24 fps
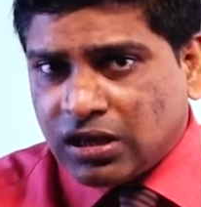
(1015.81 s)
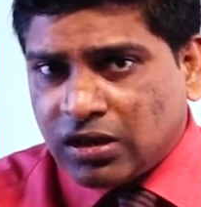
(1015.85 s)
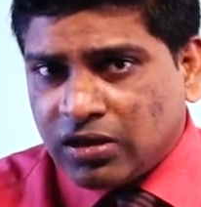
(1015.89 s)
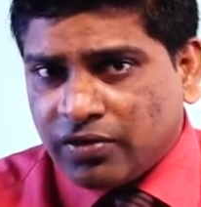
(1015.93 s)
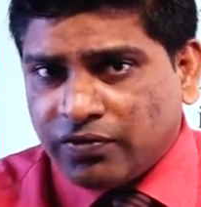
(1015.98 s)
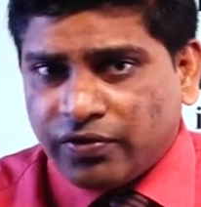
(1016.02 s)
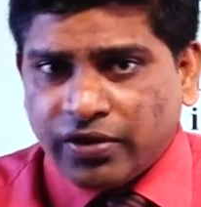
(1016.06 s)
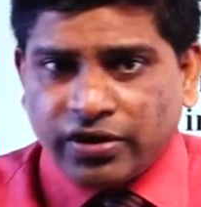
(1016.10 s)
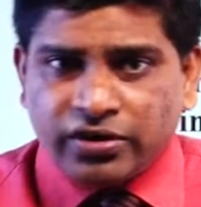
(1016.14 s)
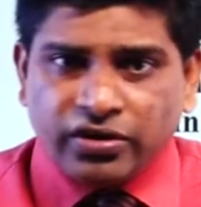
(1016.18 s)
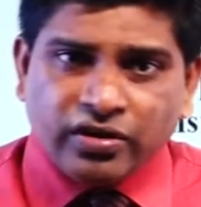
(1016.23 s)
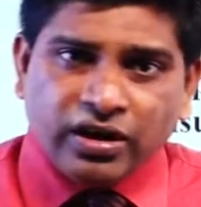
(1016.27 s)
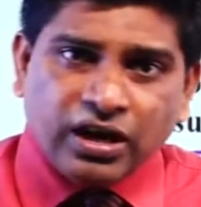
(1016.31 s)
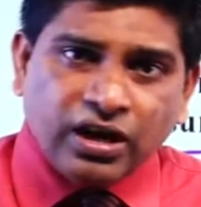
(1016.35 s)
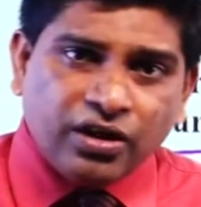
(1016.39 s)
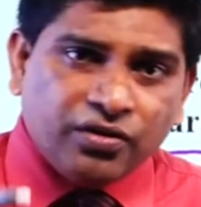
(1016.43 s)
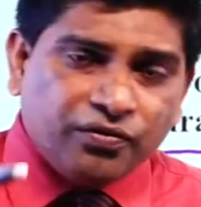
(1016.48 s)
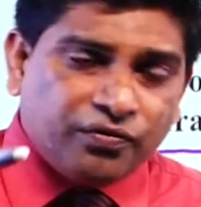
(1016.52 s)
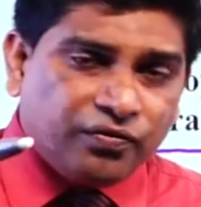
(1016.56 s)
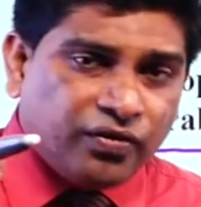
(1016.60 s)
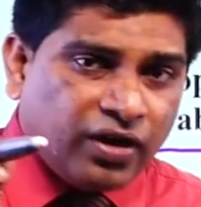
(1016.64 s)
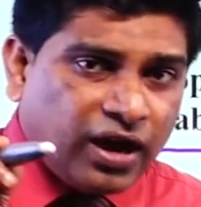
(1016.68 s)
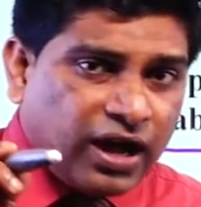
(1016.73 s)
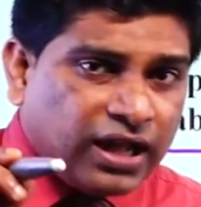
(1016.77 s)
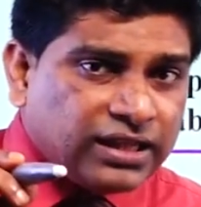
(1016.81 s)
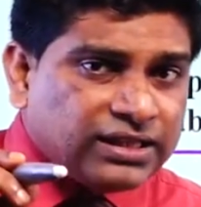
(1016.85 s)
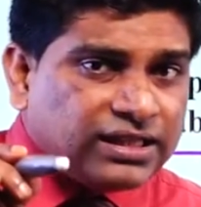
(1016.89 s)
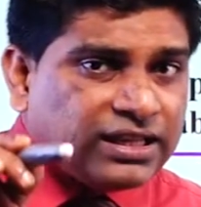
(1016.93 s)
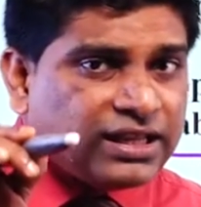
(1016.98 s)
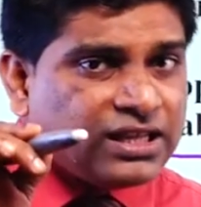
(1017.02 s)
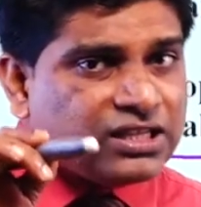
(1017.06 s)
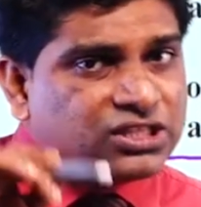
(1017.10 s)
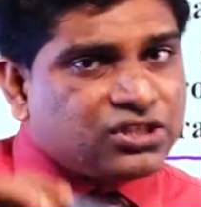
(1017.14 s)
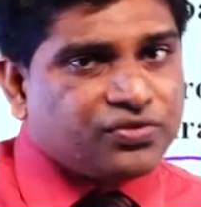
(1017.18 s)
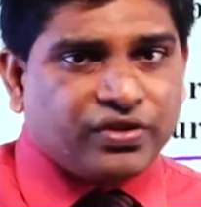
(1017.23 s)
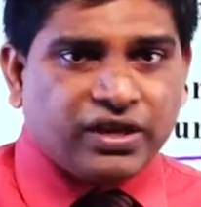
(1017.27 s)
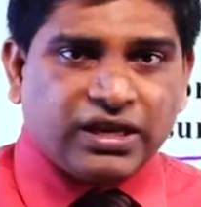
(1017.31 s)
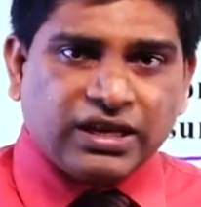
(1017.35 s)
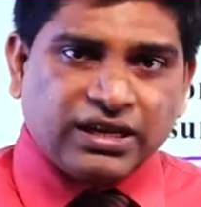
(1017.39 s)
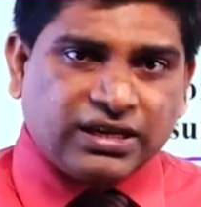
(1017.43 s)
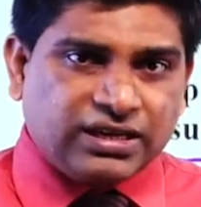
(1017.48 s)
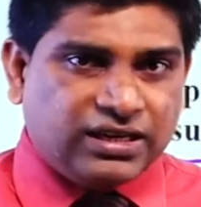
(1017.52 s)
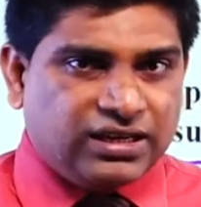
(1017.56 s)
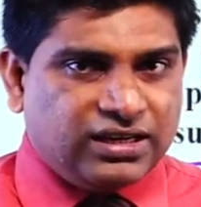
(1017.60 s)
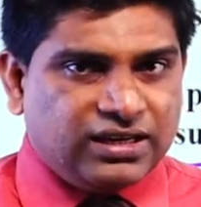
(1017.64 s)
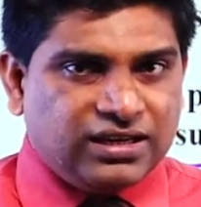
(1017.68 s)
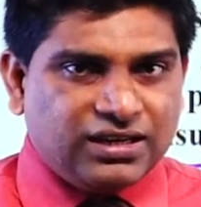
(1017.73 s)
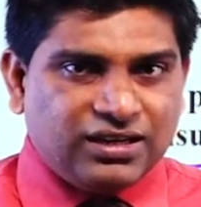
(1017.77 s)
for your father's
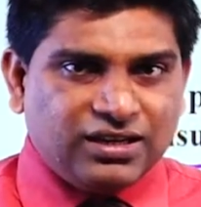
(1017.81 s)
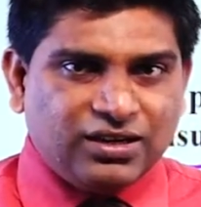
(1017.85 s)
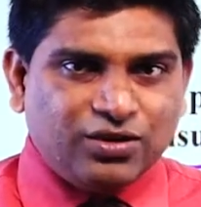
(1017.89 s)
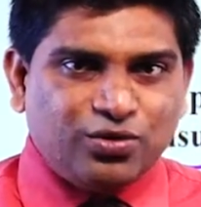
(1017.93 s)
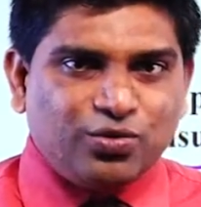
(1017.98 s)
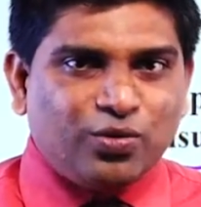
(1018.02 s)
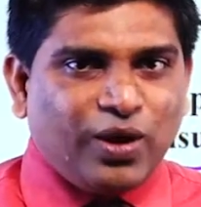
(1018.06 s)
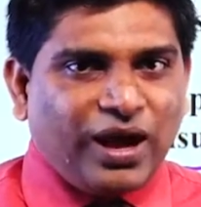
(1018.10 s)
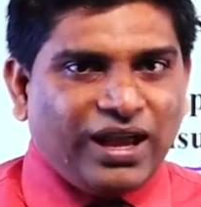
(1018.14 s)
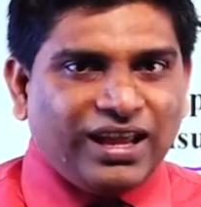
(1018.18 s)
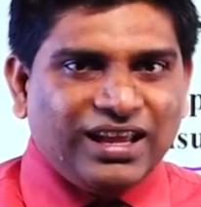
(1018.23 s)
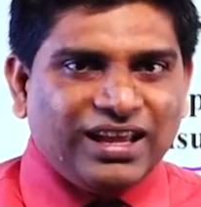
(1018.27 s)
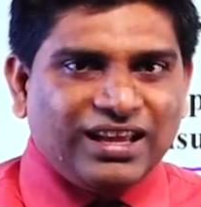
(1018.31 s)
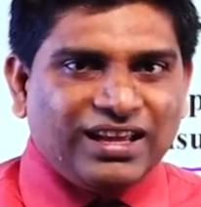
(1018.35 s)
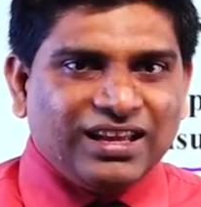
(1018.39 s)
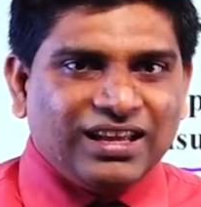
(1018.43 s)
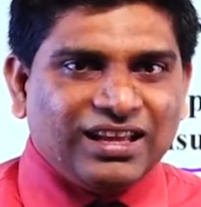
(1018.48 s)
vehicle. Why?